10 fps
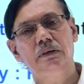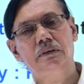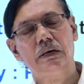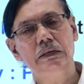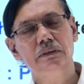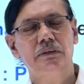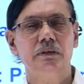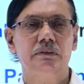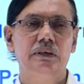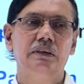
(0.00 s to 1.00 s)
transition
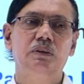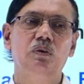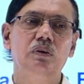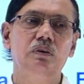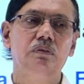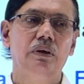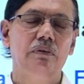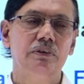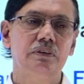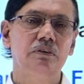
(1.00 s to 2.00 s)
state theory in
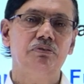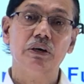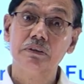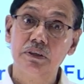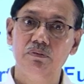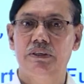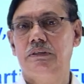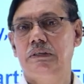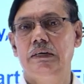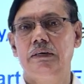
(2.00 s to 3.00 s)
M.Sc first
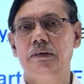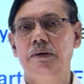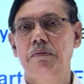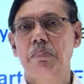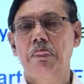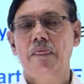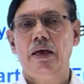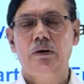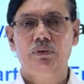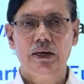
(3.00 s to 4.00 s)
semester, and
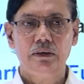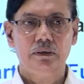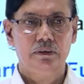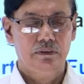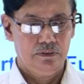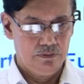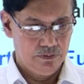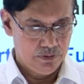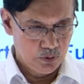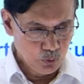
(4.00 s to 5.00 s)
when I
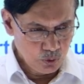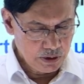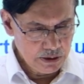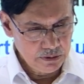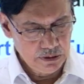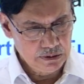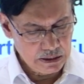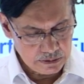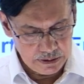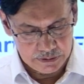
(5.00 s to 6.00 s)
do teach the
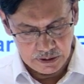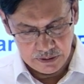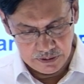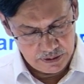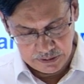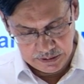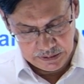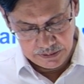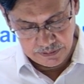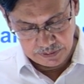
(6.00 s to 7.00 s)

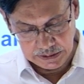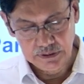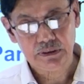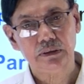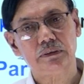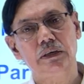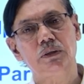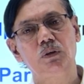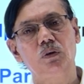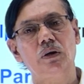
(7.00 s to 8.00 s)
the transition state
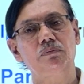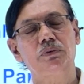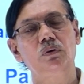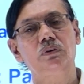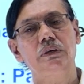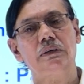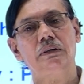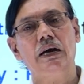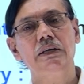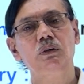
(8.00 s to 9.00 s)
theory or absolute reaction, I
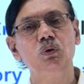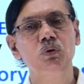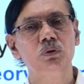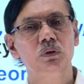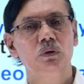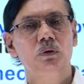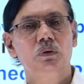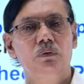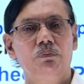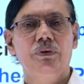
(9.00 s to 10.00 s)
use
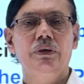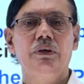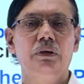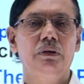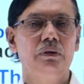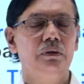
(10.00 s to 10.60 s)
the